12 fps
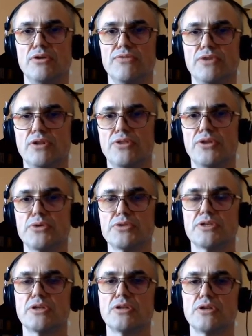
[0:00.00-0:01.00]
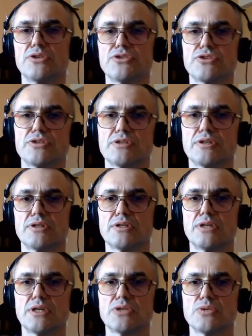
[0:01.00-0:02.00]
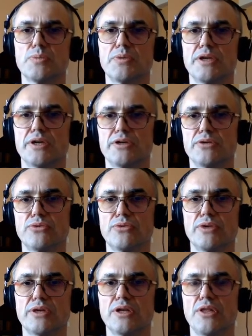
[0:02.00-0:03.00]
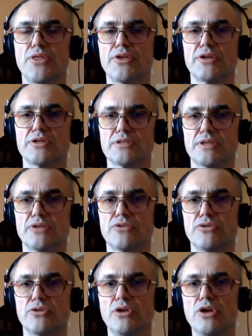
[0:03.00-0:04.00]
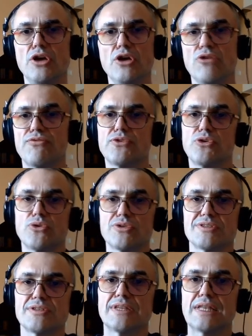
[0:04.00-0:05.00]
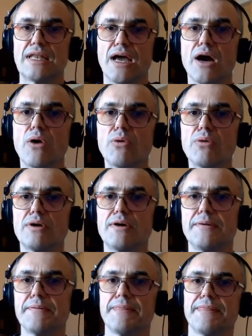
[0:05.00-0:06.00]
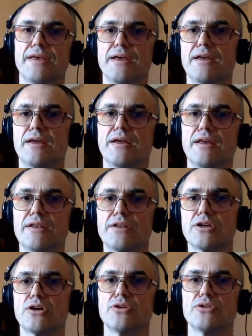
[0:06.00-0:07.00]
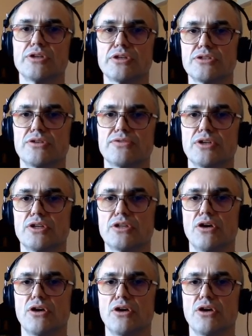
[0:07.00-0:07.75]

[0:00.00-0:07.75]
all those technologies that they supply to the healthcare sector. Of course, now, in the context of that